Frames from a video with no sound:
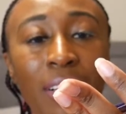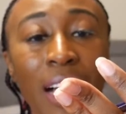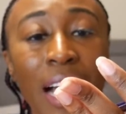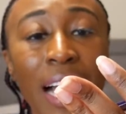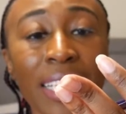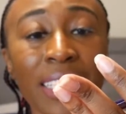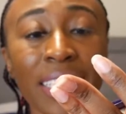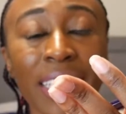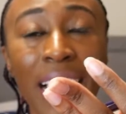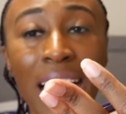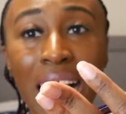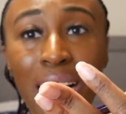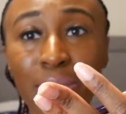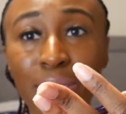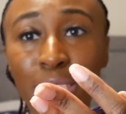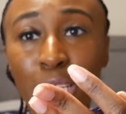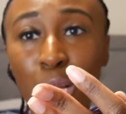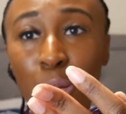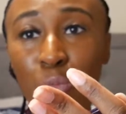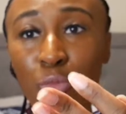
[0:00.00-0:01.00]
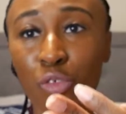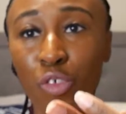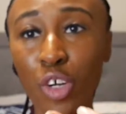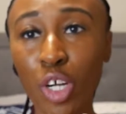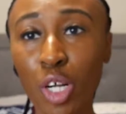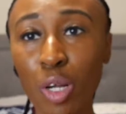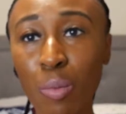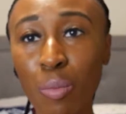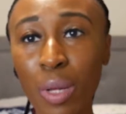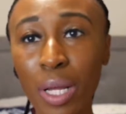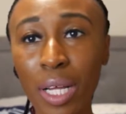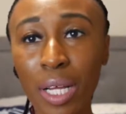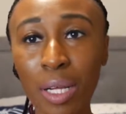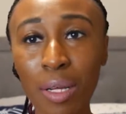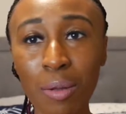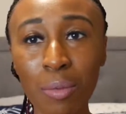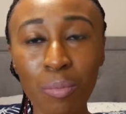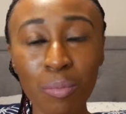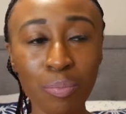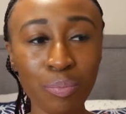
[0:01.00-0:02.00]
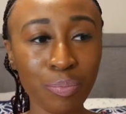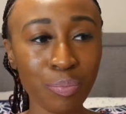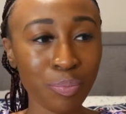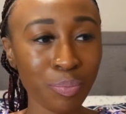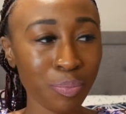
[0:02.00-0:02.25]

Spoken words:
I actually have some from